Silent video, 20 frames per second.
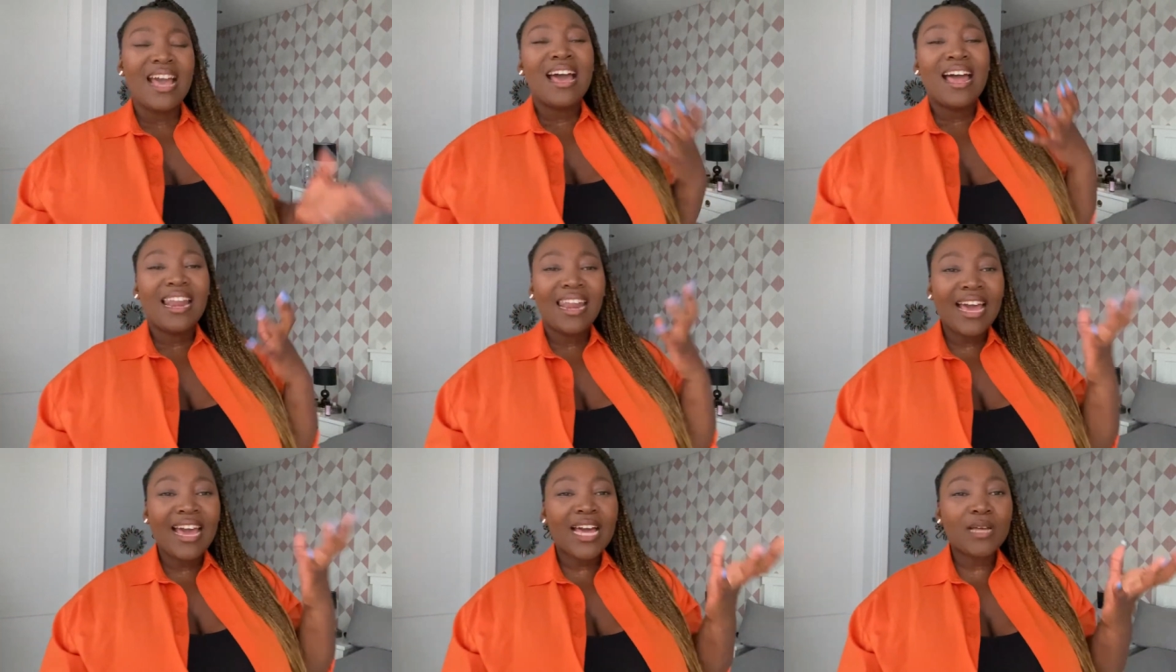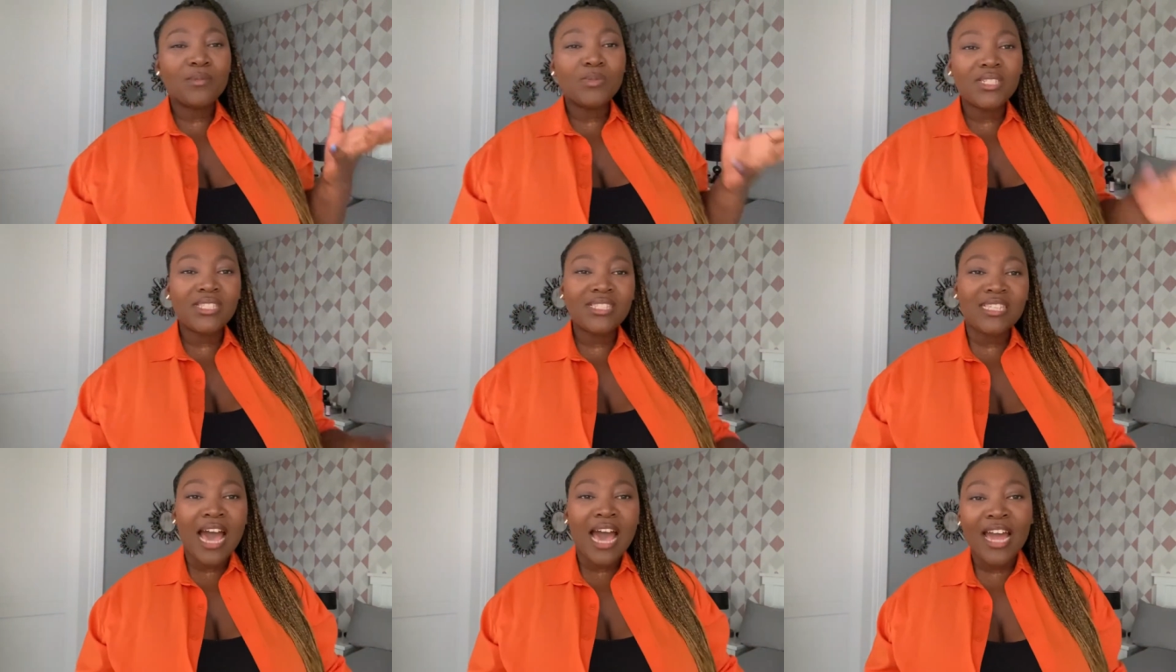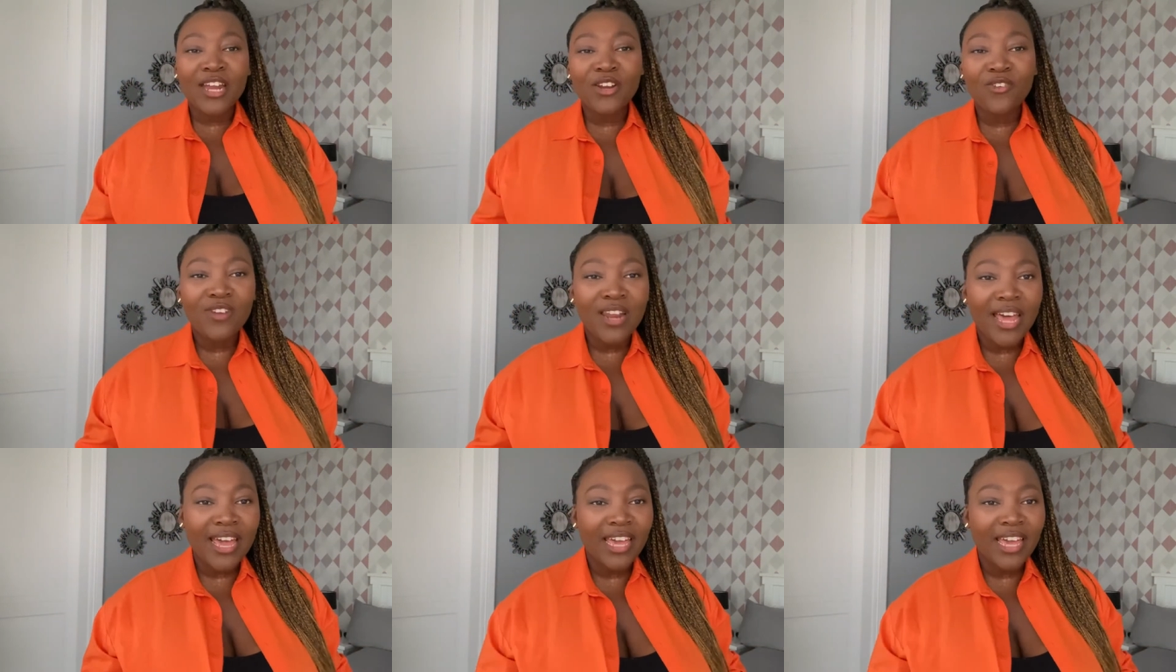like I'm just tired of
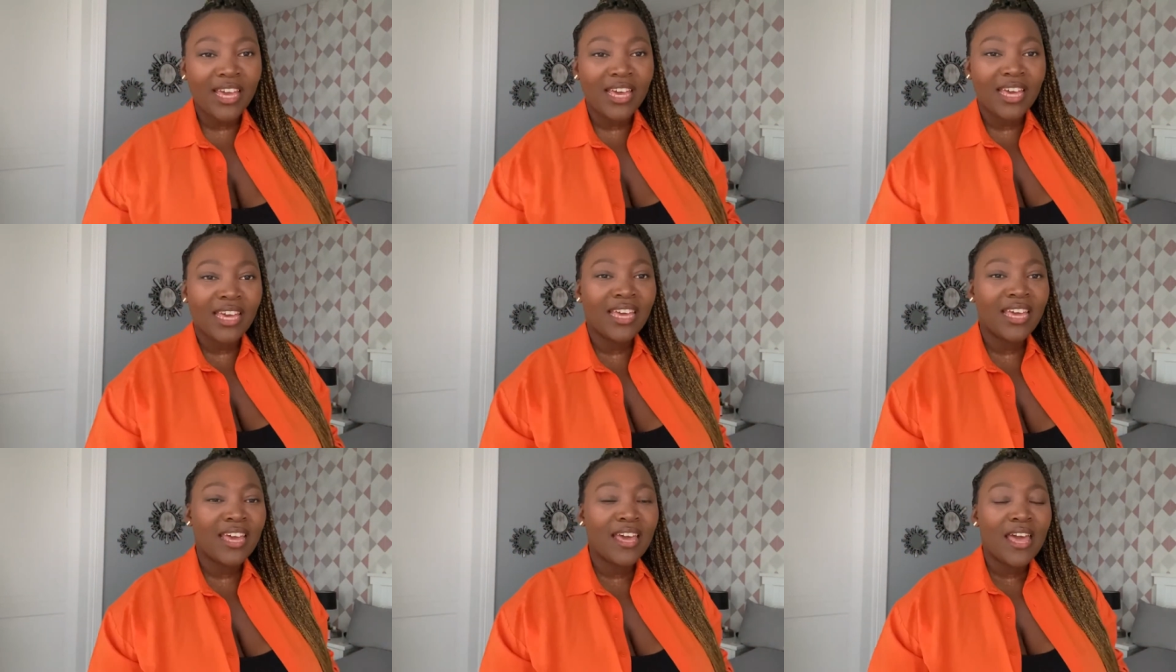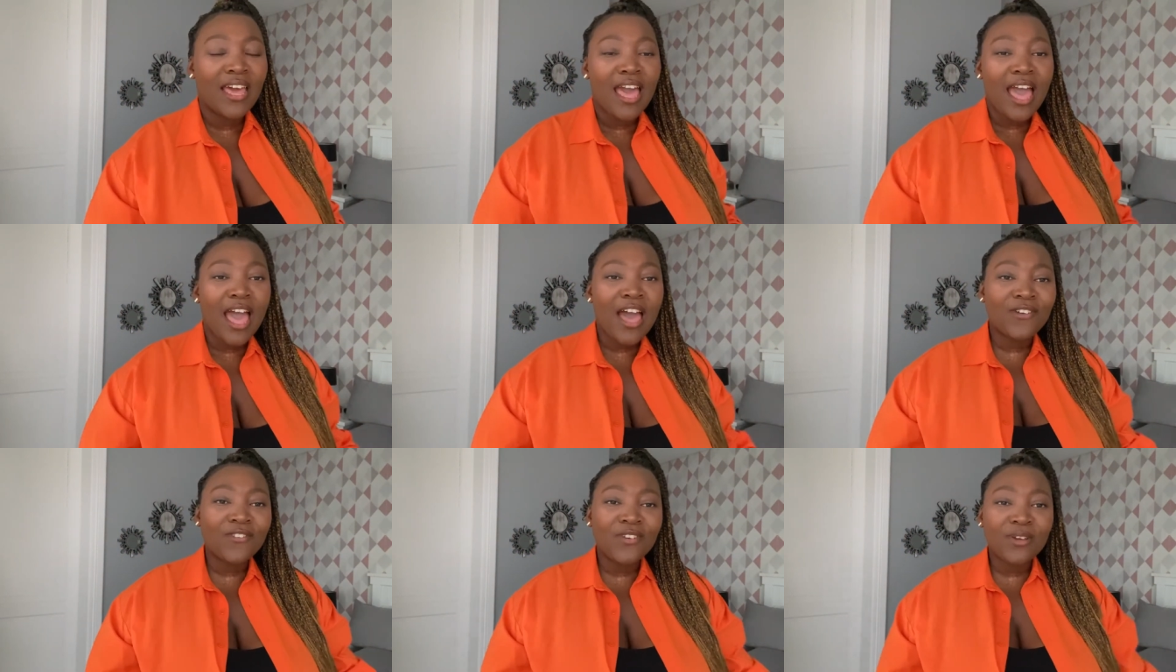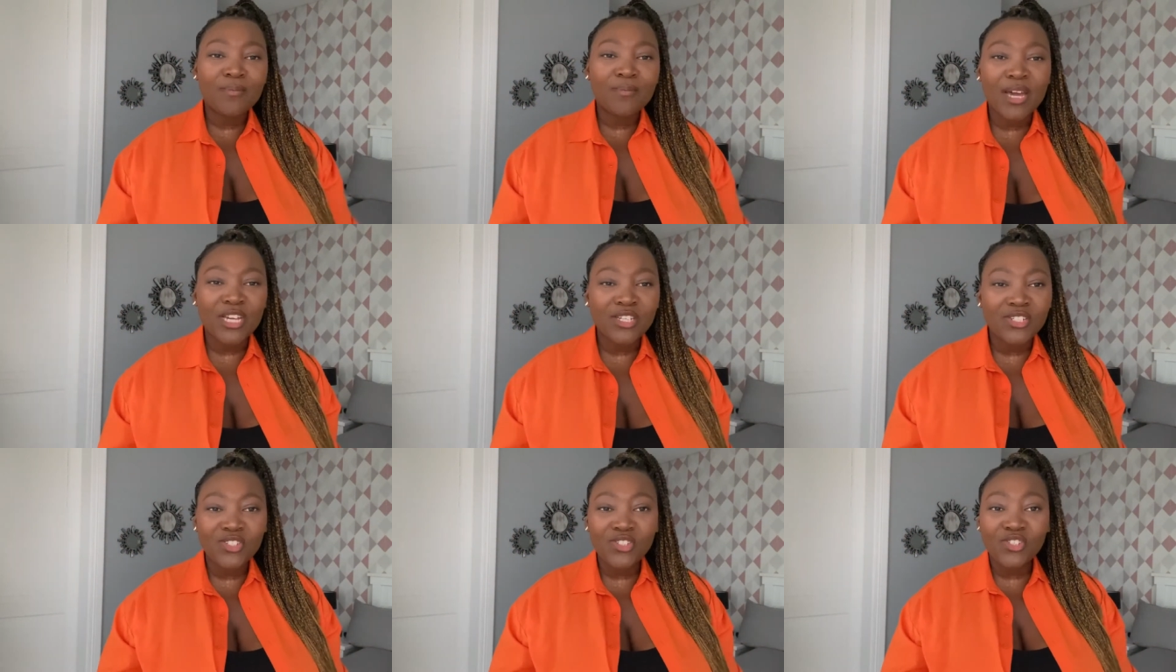like having
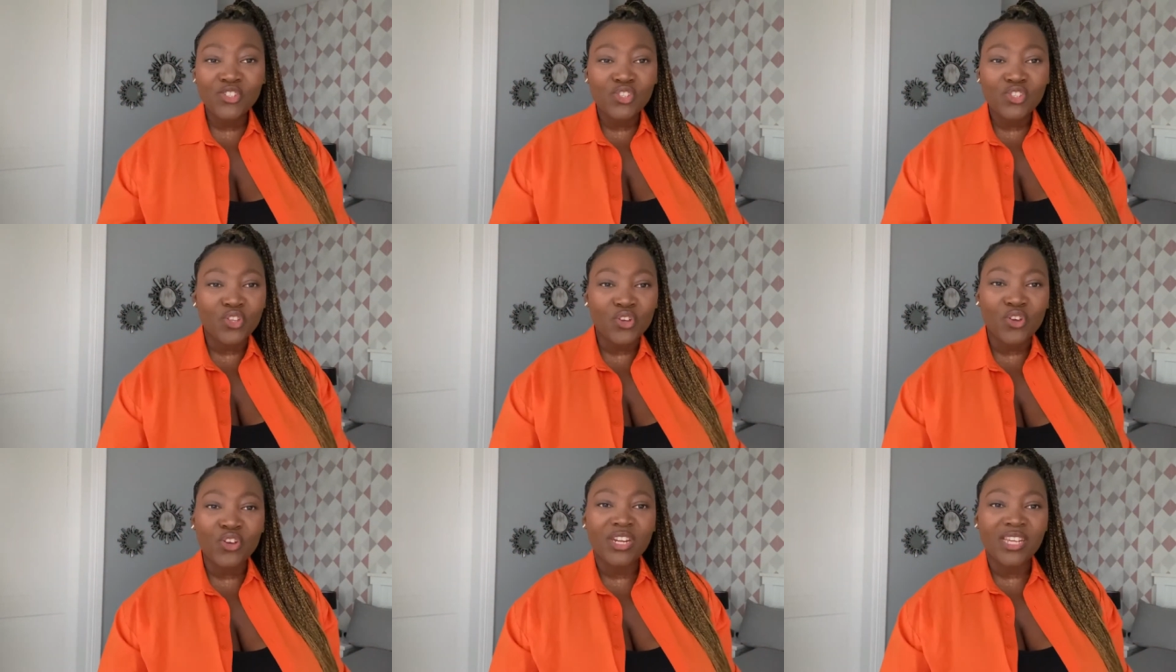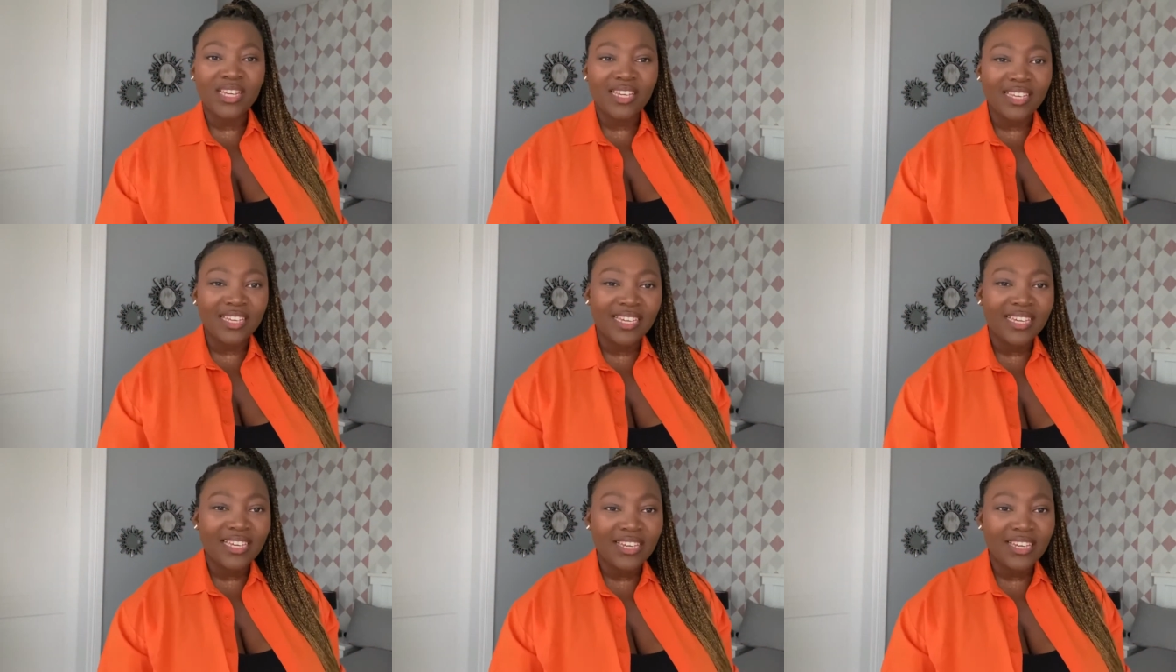my shoes dirty.